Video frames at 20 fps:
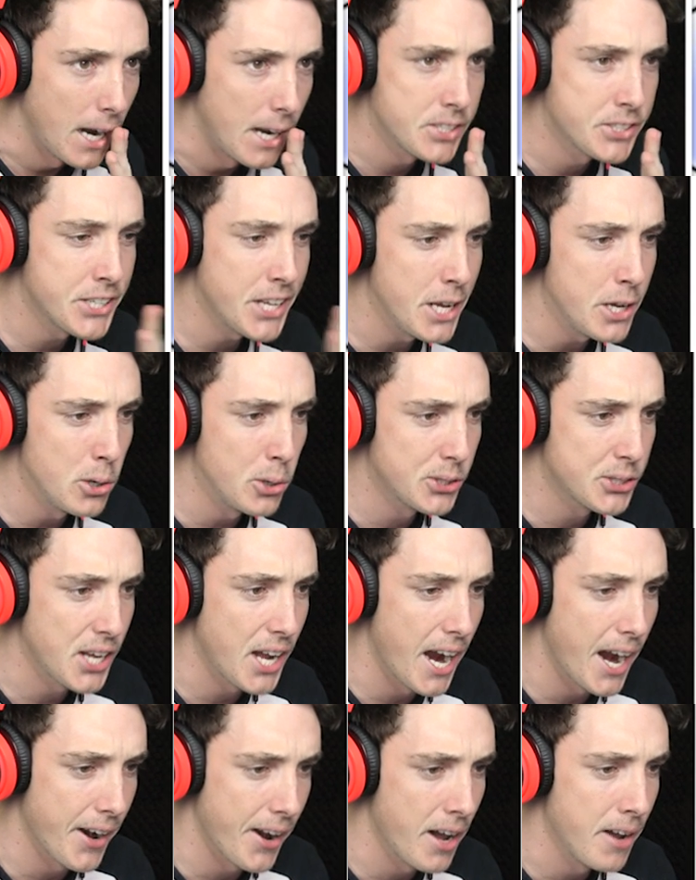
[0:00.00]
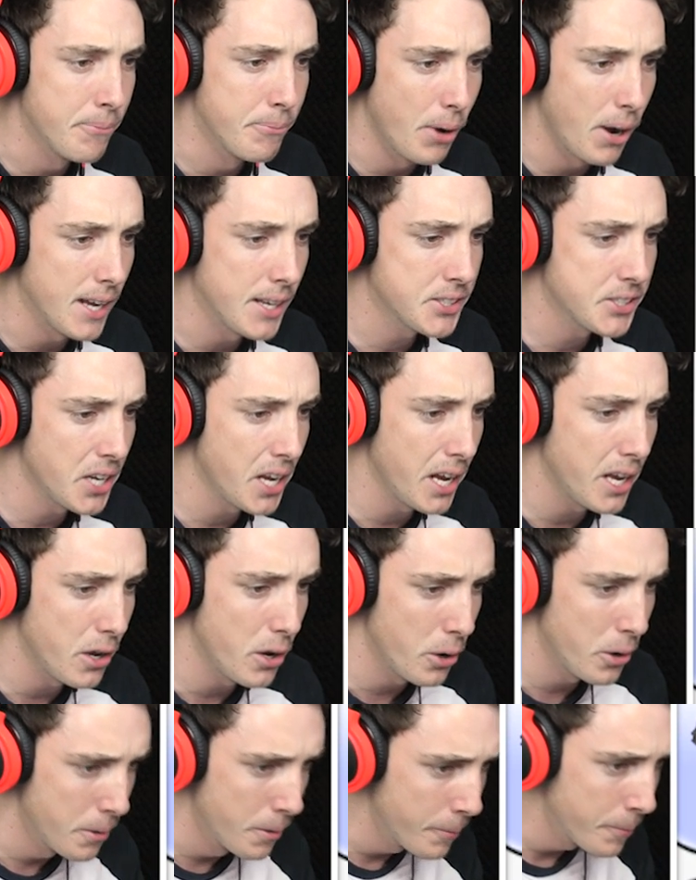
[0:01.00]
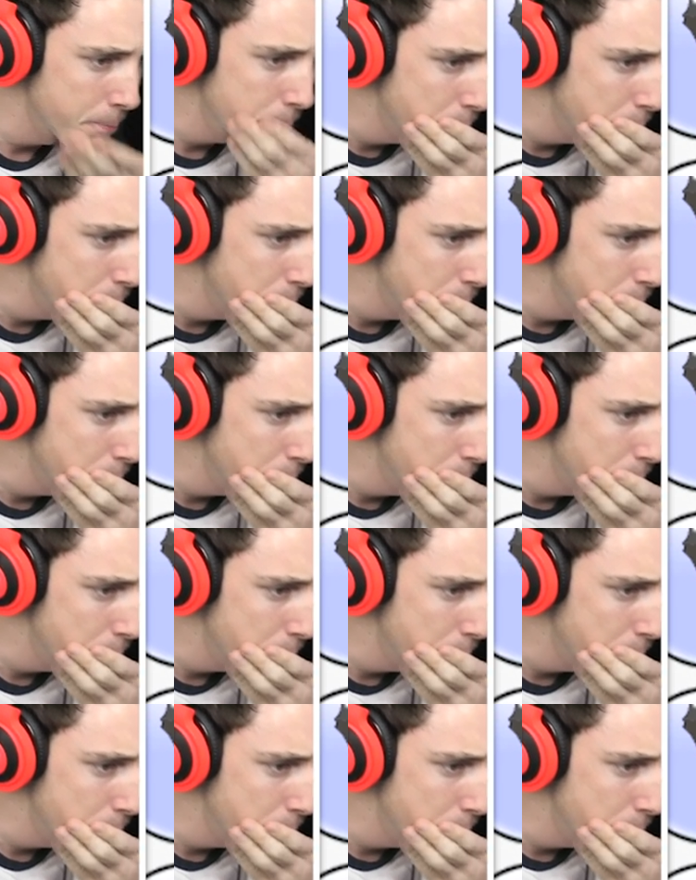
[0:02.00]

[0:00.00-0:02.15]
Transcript: I see you, Santa. I see you.